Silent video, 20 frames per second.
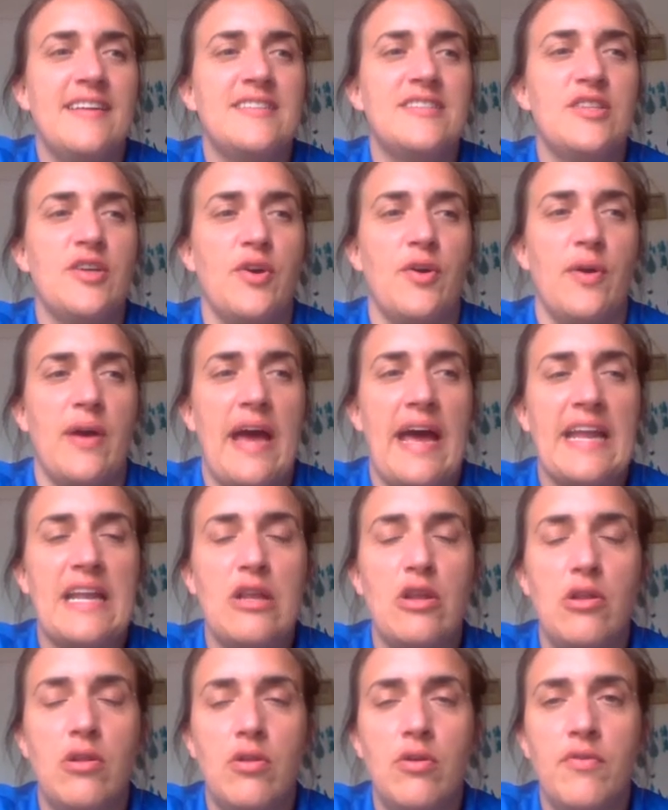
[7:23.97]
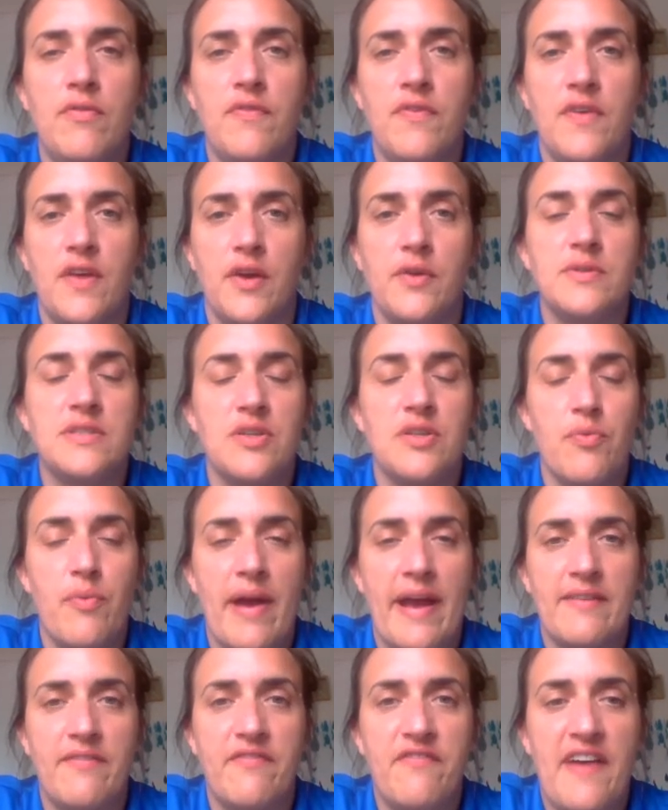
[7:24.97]
So I'd love you to
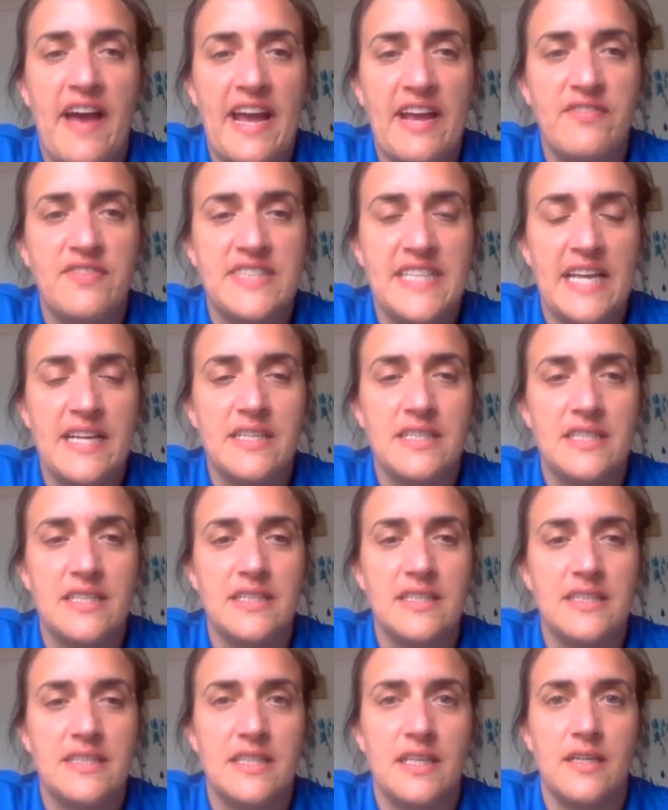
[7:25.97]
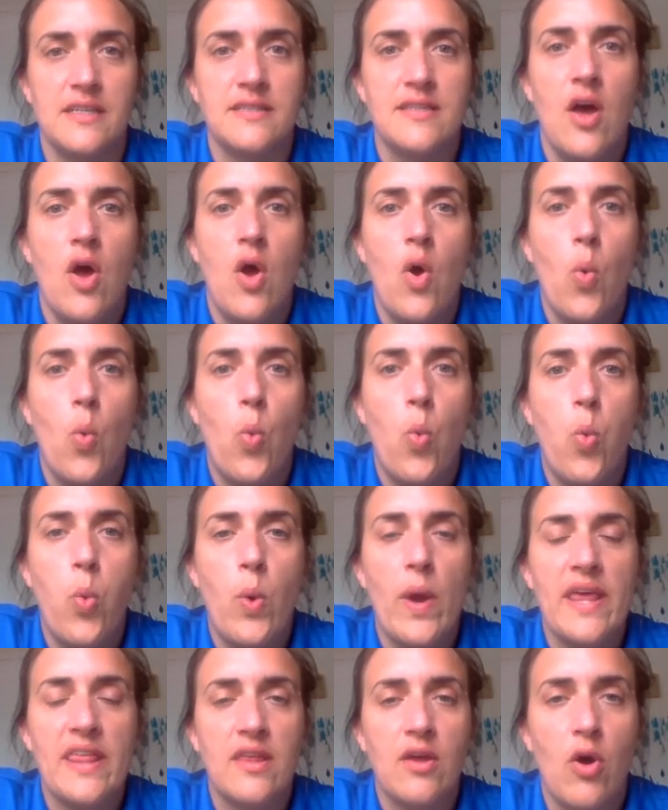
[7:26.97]
write 5 sentences
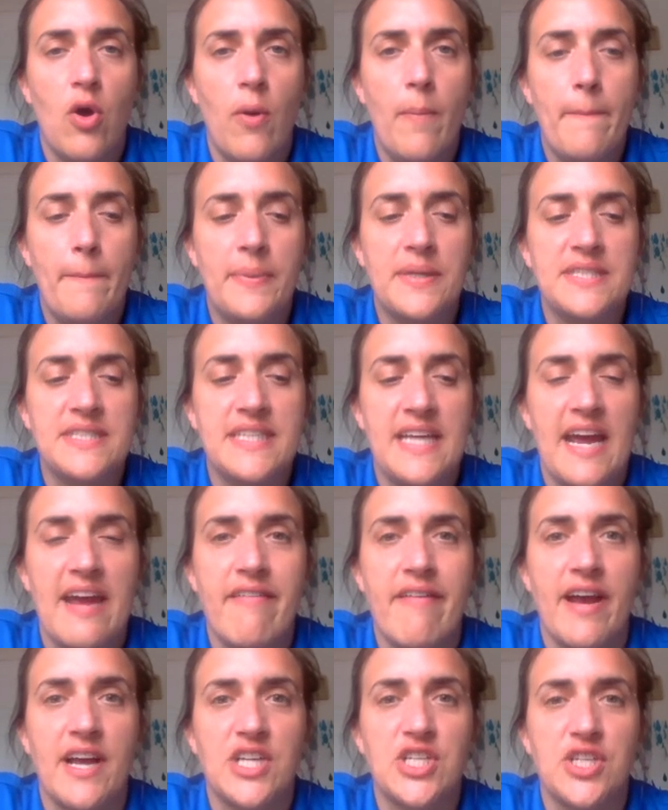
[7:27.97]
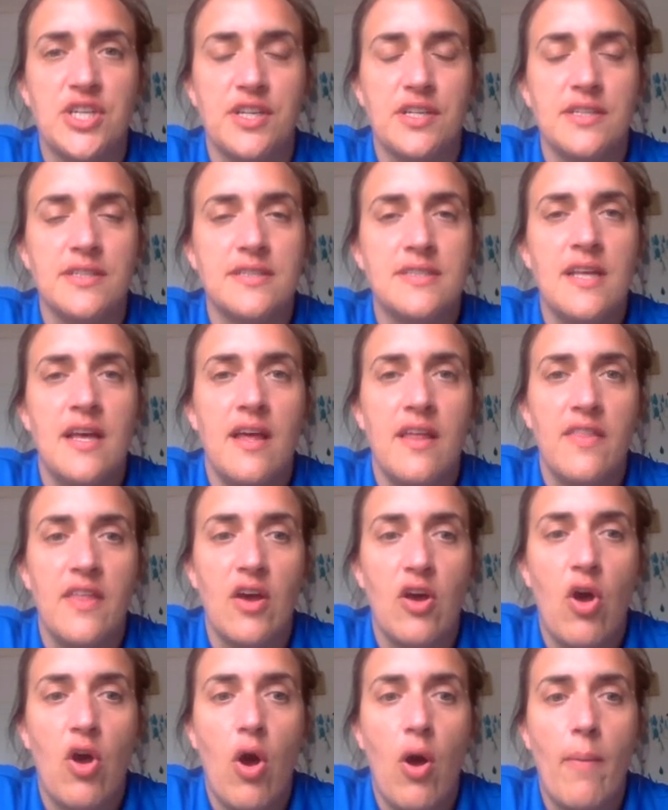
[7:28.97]
with compass directions
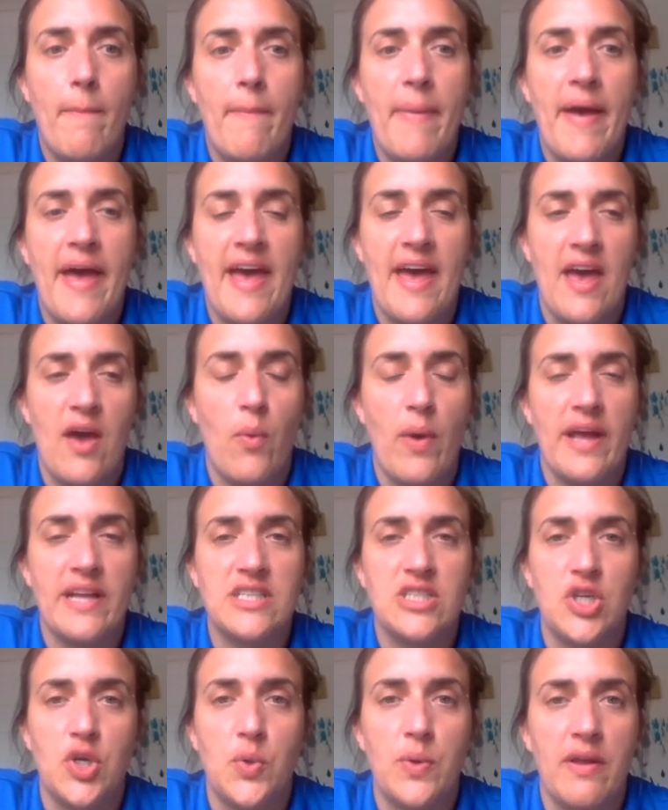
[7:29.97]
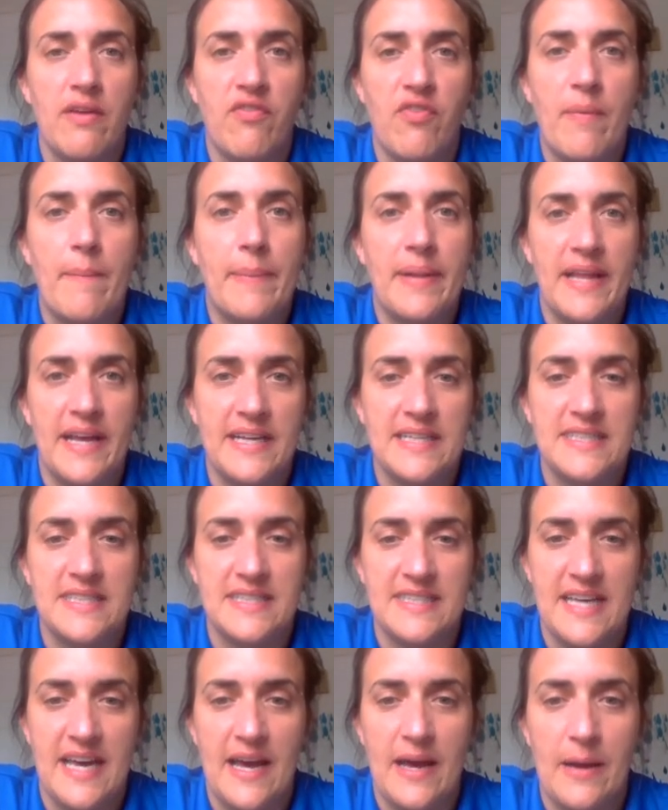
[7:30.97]
that compare where 2 different
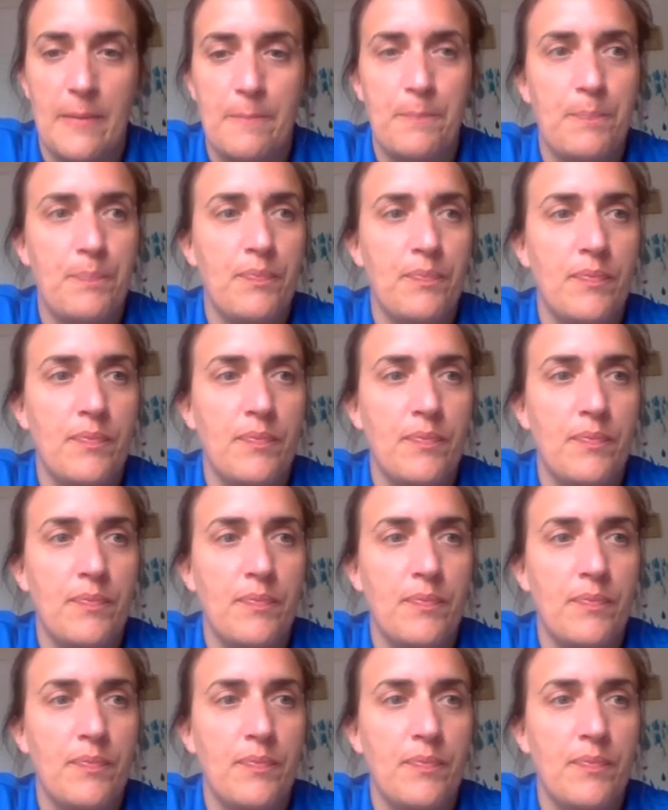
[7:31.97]
places are.